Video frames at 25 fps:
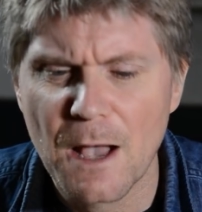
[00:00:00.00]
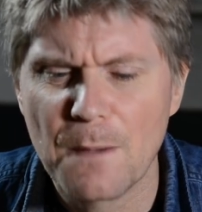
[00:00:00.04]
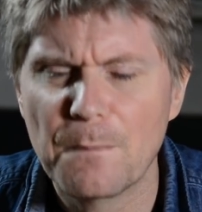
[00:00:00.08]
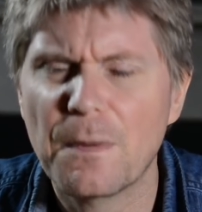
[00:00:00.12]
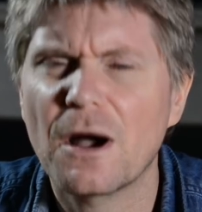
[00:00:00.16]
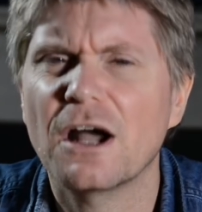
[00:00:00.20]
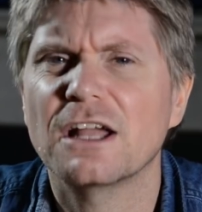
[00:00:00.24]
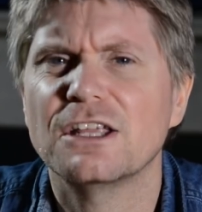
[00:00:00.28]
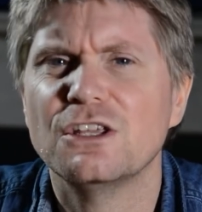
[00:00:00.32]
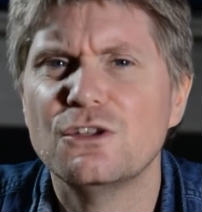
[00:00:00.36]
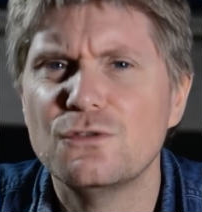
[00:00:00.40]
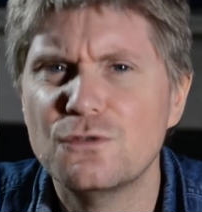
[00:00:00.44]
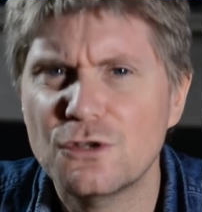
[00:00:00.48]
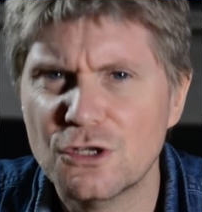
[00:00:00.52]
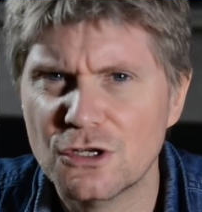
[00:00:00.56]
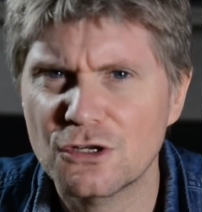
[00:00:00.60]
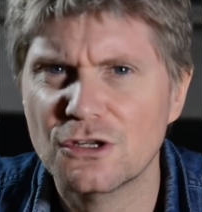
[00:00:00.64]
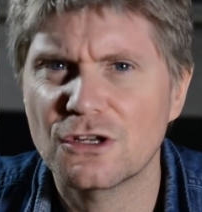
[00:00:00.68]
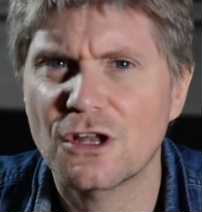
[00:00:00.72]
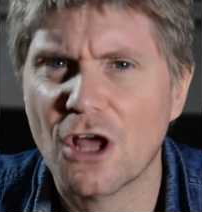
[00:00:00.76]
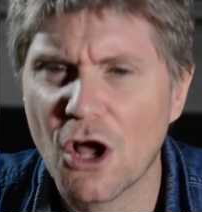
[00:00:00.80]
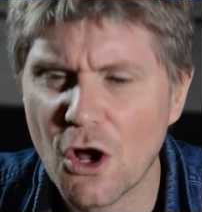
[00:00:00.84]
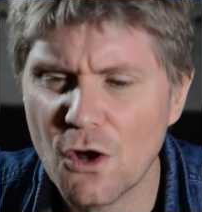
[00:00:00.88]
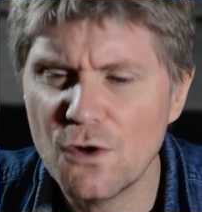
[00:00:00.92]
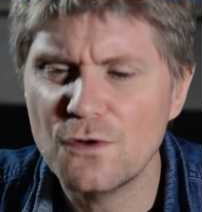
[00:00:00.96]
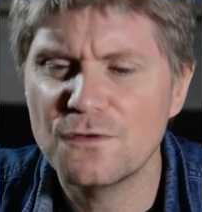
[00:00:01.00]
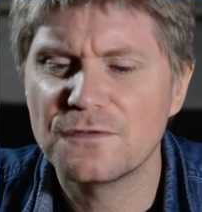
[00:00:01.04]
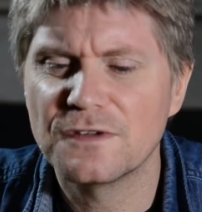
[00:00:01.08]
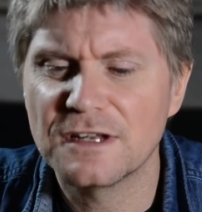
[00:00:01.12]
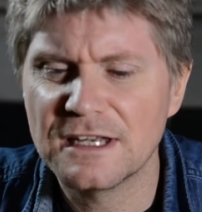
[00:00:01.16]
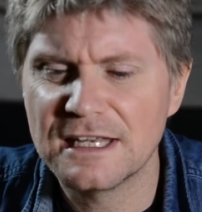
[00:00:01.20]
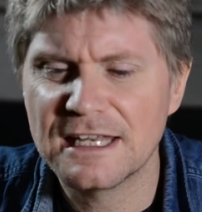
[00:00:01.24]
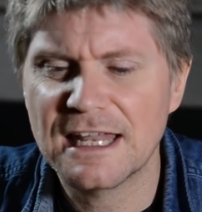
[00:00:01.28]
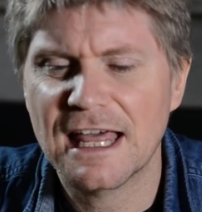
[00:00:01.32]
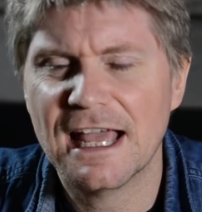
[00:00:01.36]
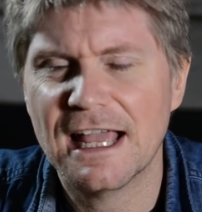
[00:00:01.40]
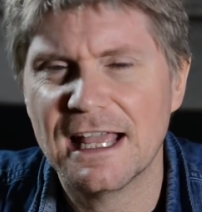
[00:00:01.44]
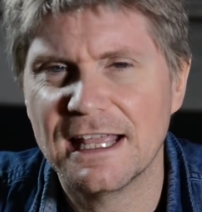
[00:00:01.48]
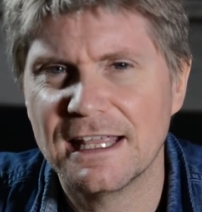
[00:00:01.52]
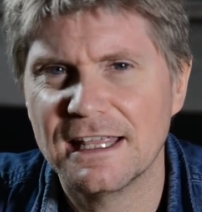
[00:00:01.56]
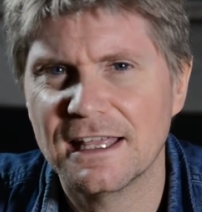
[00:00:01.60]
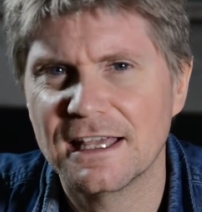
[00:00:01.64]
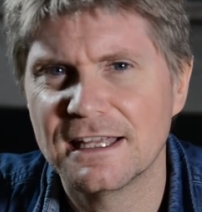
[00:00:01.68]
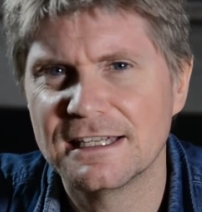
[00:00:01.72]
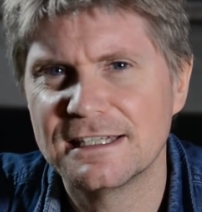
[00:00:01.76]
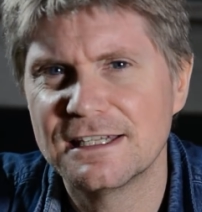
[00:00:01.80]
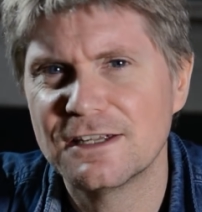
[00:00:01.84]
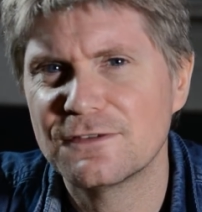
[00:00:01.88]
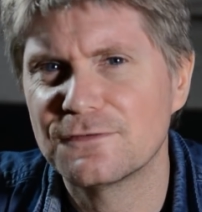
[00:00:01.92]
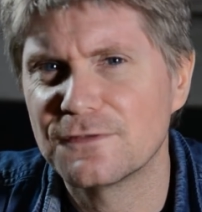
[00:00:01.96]
But you could overlay
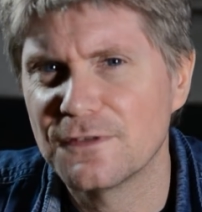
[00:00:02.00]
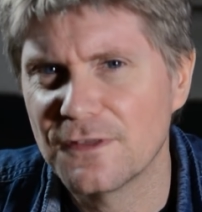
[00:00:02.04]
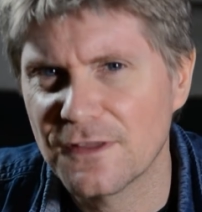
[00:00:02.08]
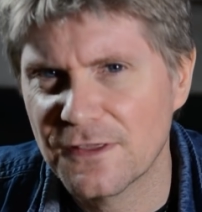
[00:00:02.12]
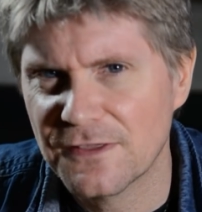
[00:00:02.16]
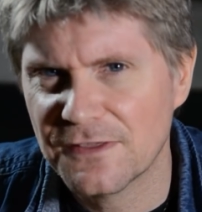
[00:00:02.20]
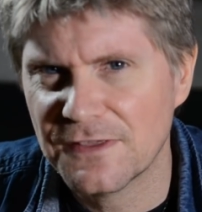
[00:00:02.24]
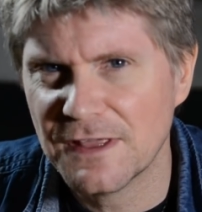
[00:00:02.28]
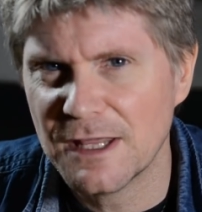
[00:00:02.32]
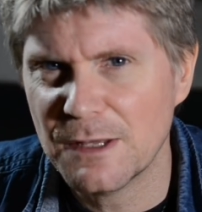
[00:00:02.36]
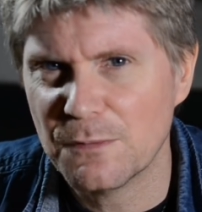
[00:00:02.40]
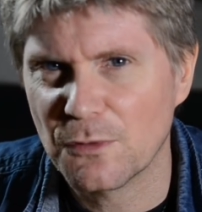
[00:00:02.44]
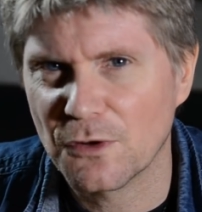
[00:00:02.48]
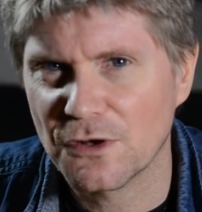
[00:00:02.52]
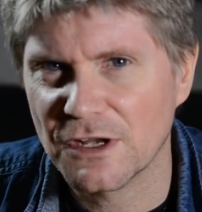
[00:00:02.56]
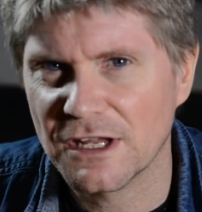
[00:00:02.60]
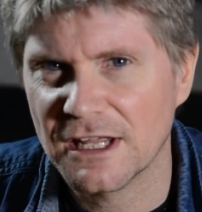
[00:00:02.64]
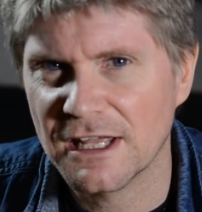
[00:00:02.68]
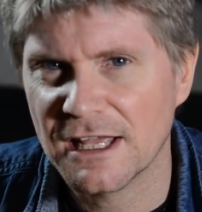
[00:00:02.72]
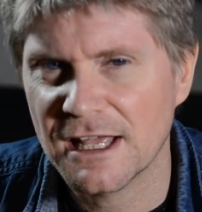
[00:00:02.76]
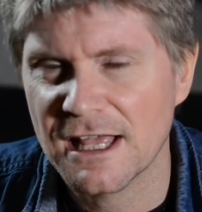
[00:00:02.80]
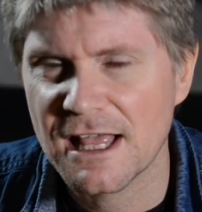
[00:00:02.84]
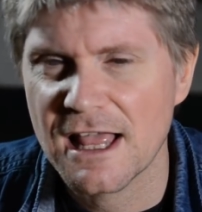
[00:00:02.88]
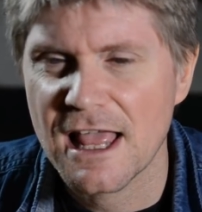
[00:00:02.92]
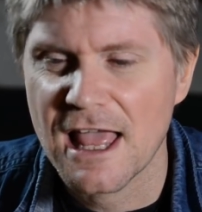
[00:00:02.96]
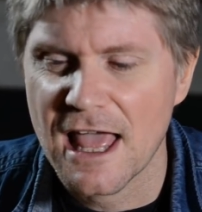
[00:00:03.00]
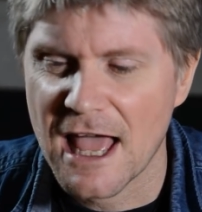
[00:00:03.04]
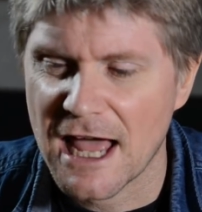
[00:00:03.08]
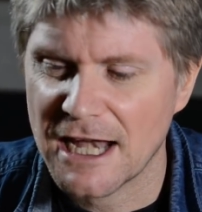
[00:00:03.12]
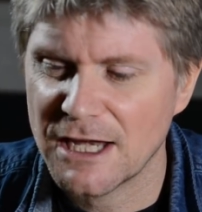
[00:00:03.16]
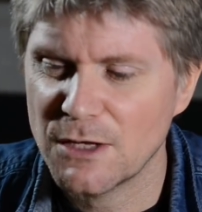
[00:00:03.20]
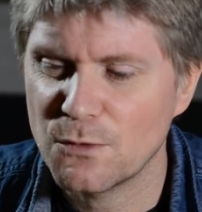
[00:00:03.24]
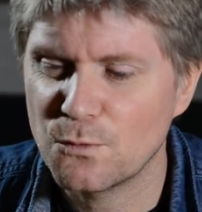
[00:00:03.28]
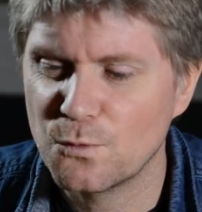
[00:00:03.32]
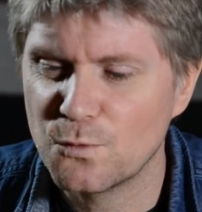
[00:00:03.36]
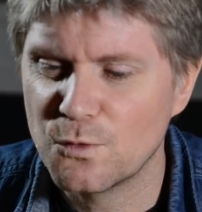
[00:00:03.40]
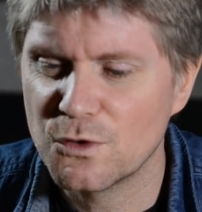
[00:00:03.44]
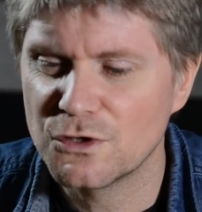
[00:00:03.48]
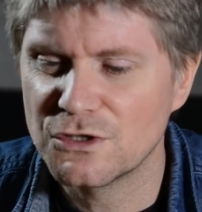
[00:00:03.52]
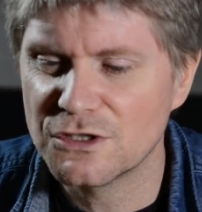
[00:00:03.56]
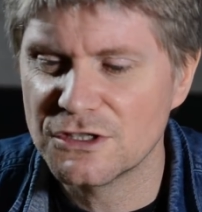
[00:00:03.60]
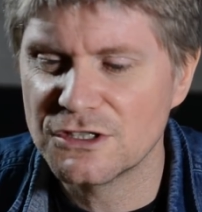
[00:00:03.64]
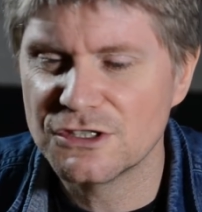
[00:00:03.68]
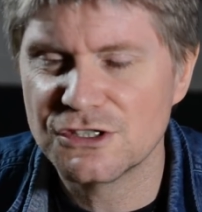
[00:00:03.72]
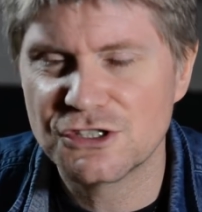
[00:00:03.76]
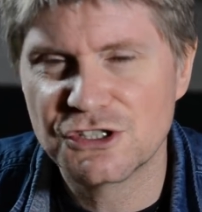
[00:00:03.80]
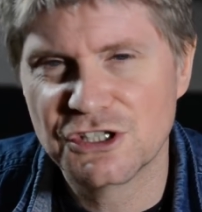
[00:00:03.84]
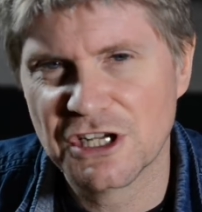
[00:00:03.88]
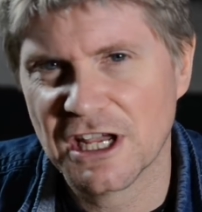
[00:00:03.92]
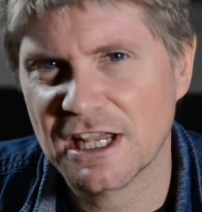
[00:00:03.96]
a different theme on it and it
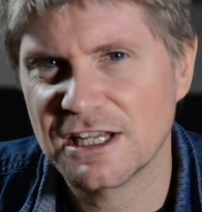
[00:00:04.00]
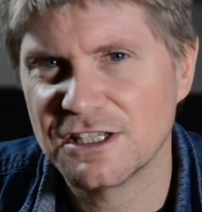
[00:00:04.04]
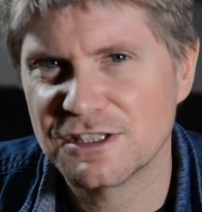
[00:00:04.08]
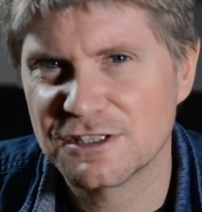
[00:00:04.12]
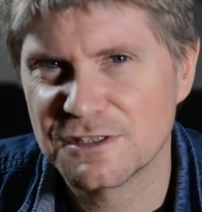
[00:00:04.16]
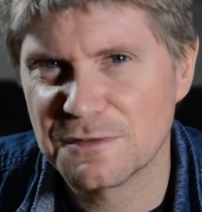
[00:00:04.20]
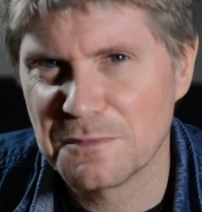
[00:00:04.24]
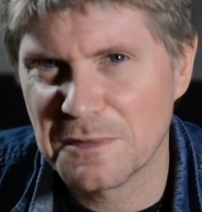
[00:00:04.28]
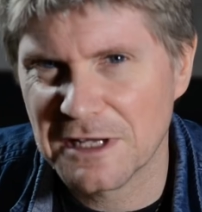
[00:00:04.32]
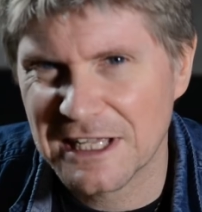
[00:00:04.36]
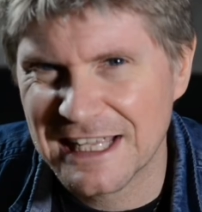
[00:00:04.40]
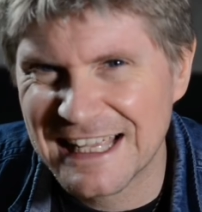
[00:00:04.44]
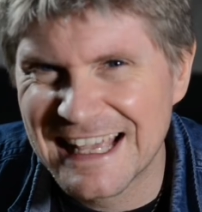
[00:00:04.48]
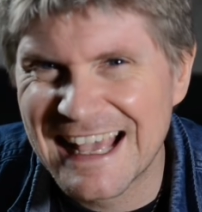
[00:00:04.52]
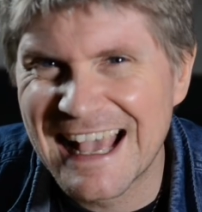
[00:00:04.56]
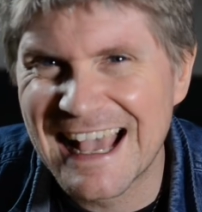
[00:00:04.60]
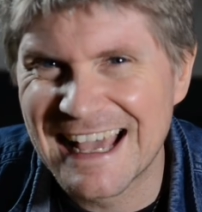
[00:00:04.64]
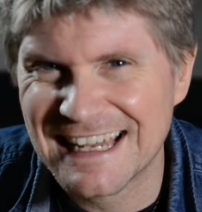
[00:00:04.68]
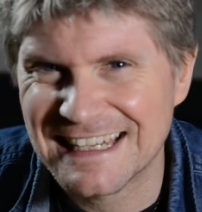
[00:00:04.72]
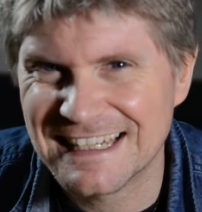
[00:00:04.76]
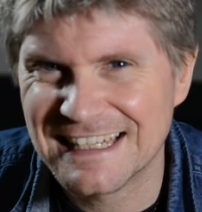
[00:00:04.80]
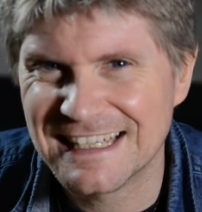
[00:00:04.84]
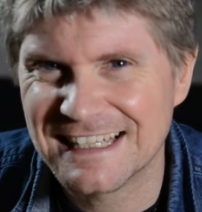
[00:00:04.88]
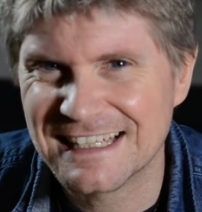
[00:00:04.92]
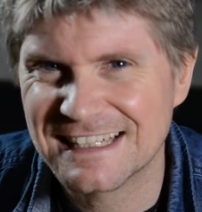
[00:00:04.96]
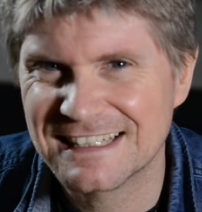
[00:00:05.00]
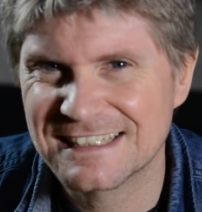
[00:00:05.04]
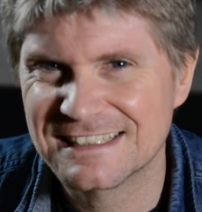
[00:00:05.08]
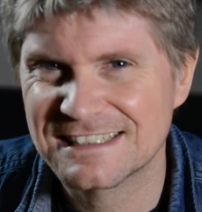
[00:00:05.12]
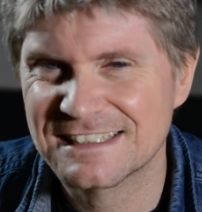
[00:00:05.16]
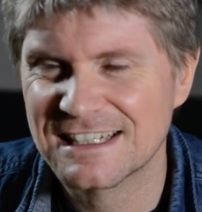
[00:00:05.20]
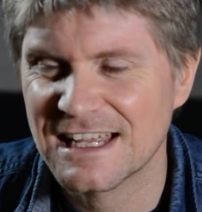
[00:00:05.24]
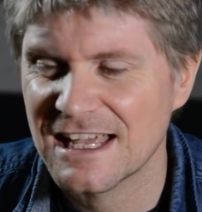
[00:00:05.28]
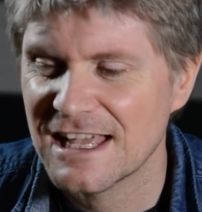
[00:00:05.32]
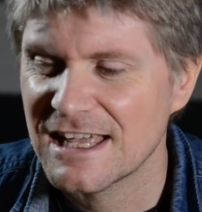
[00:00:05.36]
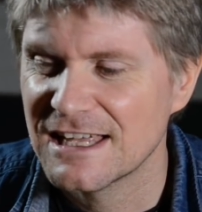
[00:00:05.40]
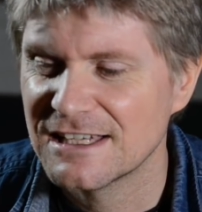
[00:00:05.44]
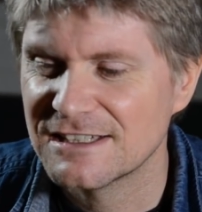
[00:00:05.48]
wouldn't change the mechanics.